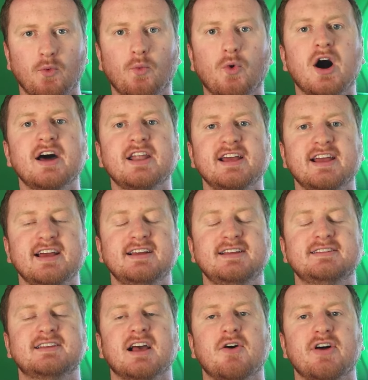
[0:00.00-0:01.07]
What
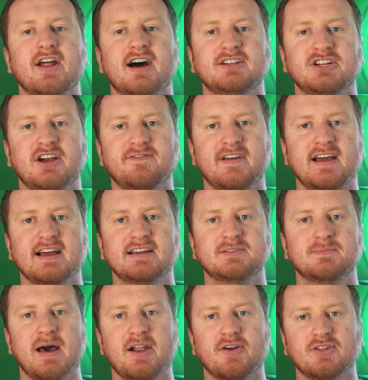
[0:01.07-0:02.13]
is going on, Jeff fans?
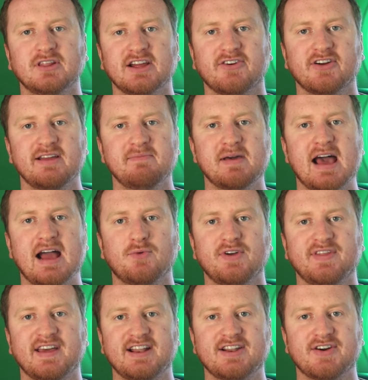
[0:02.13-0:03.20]
Matt O'Leary back
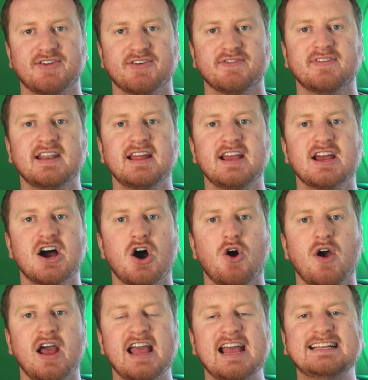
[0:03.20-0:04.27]
with another video.
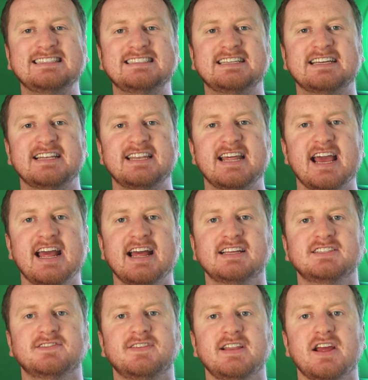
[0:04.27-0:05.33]
In
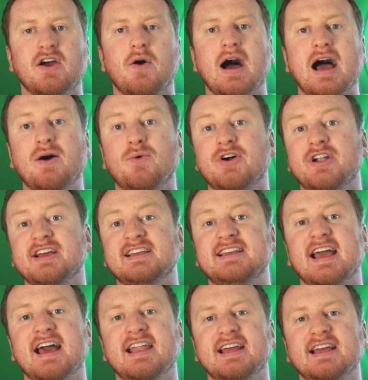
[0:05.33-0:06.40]
today's video, I want to
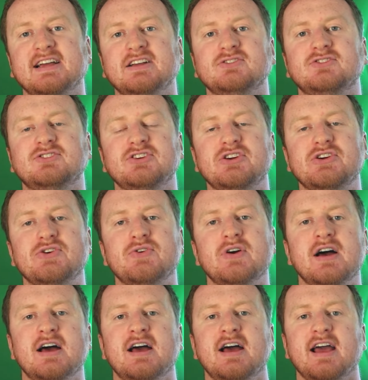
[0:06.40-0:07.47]
get into
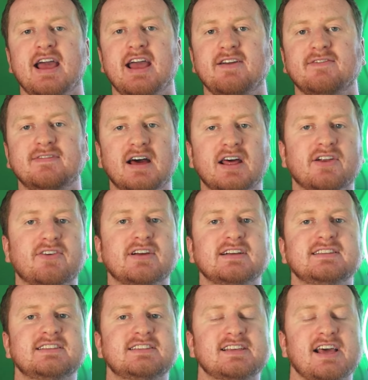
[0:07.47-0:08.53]
a
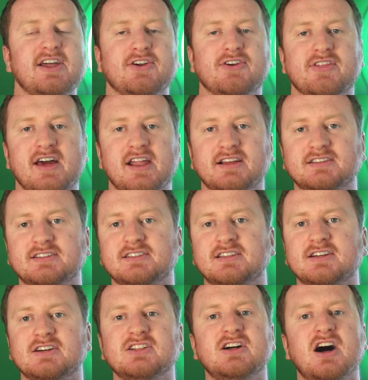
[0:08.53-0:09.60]
veteran center that is
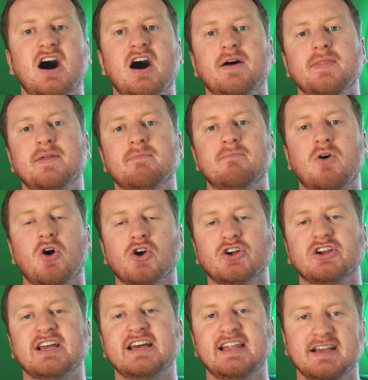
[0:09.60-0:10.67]
still on the
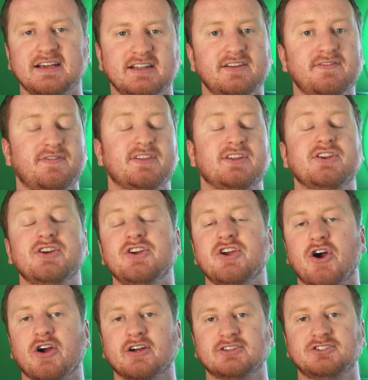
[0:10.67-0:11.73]
market and if the New
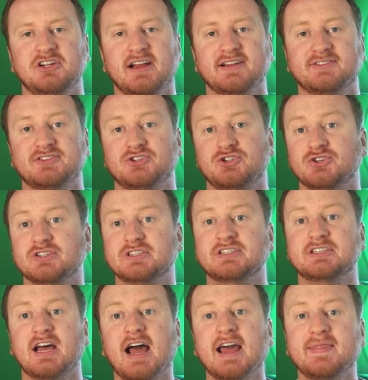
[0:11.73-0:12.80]
York Jets should
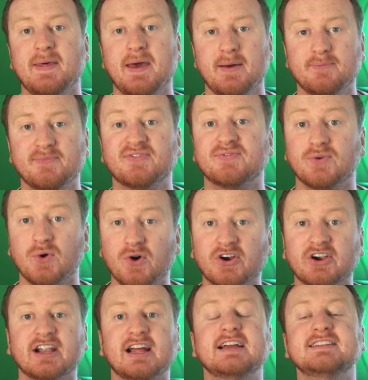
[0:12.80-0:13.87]
sign them
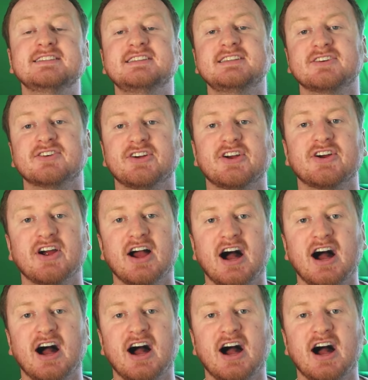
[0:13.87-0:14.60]
for interior